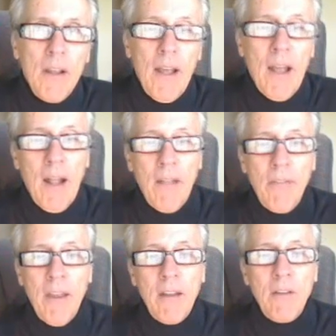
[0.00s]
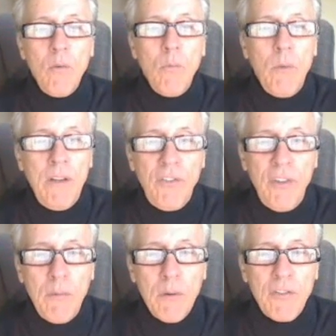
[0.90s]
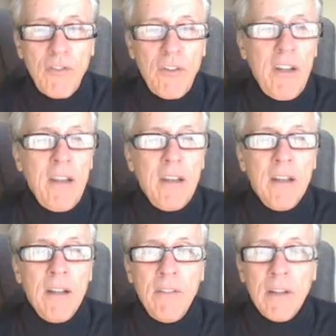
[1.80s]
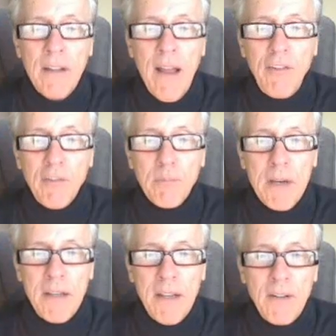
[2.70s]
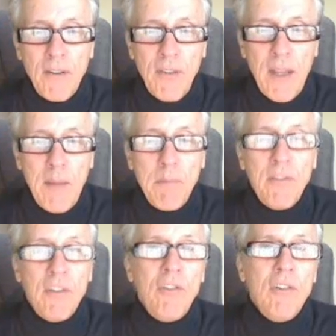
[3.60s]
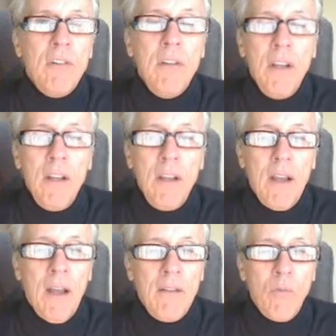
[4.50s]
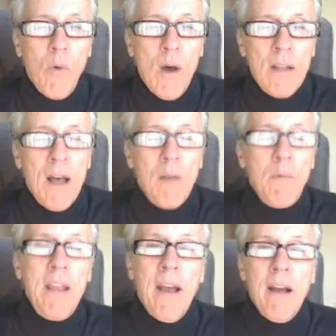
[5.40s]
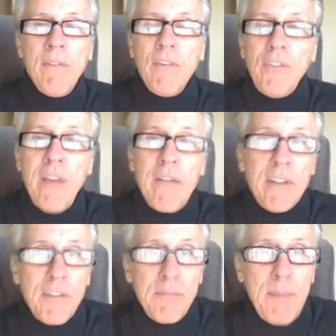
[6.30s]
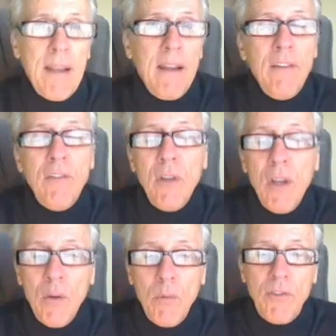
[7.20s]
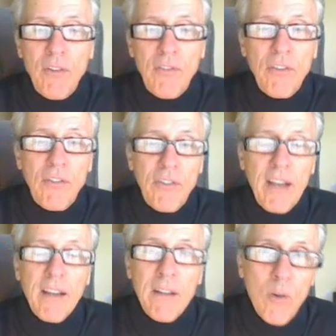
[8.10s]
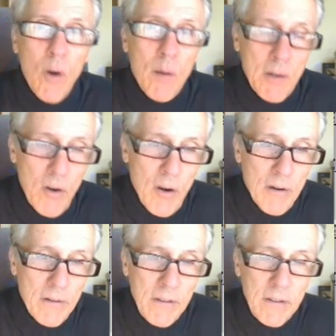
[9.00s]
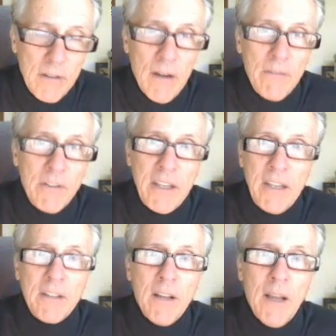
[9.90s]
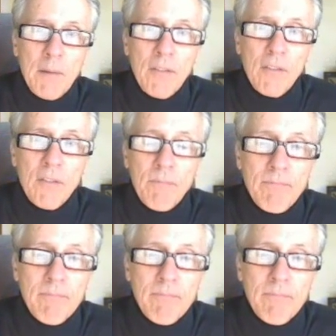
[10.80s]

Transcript: And then we see what's sitting in the life spread in the same position, and voila, we have the Seven of Spades, which is the second karma card of the King of Diamonds.